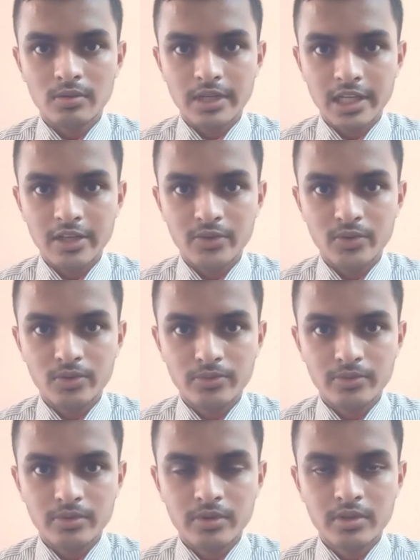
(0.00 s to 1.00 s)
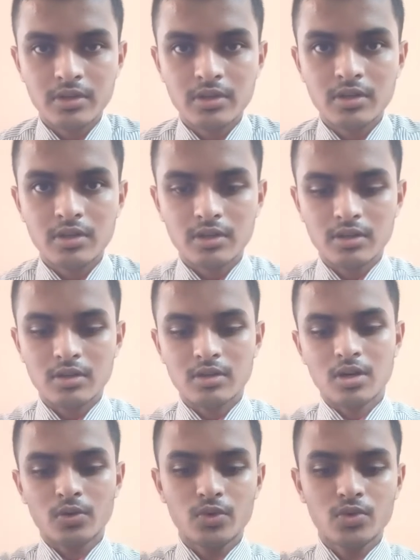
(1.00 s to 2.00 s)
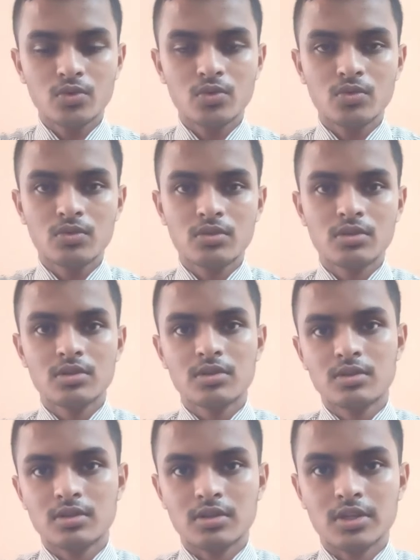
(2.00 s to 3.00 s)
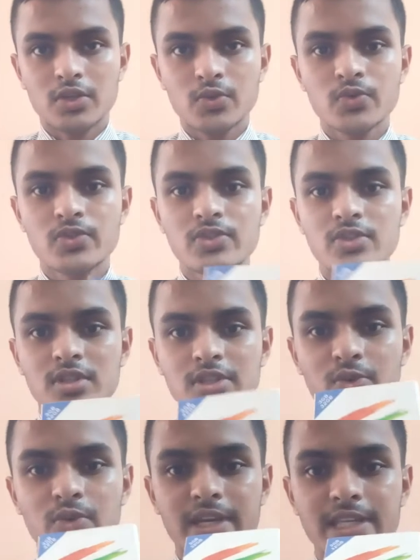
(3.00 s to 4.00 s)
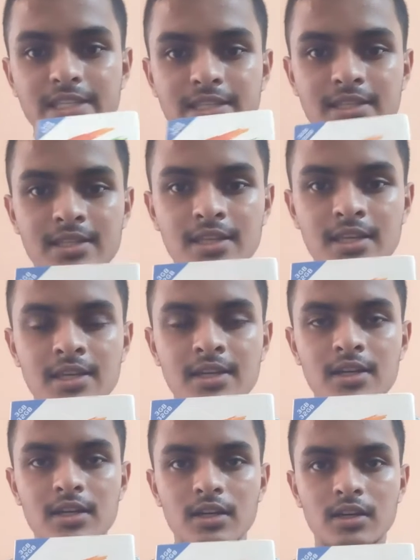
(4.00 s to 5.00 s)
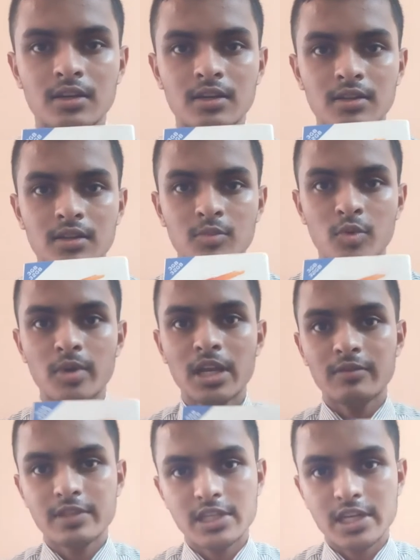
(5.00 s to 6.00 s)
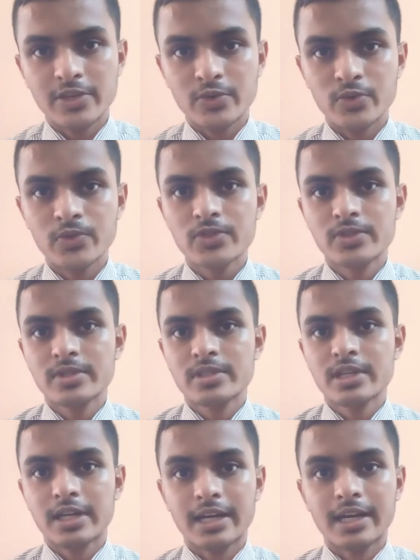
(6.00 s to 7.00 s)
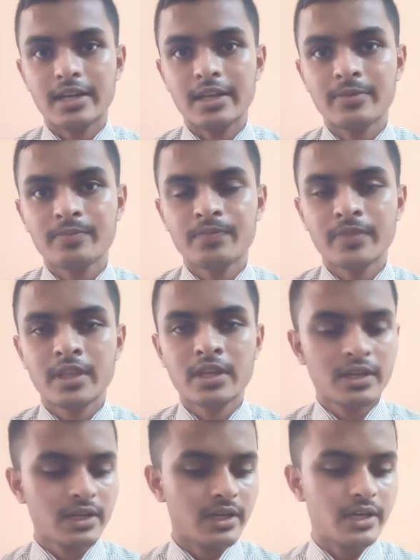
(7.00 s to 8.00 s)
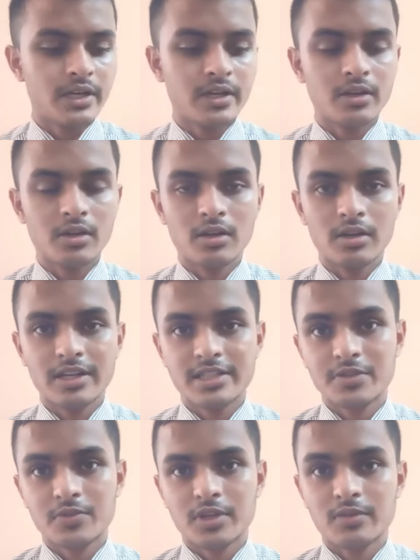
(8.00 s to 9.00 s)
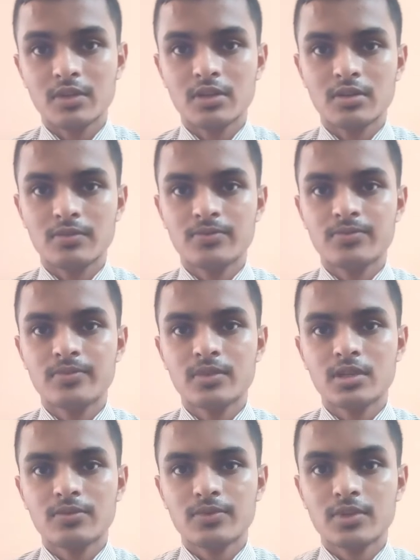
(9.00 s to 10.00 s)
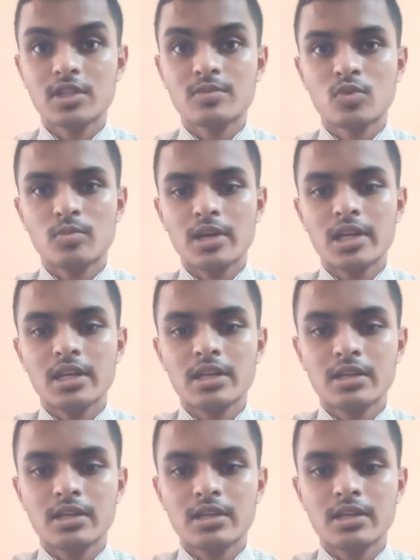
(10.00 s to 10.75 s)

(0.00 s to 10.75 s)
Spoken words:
tell you how to use UAS, the mobile which I use currently, and it's one of the first mobile.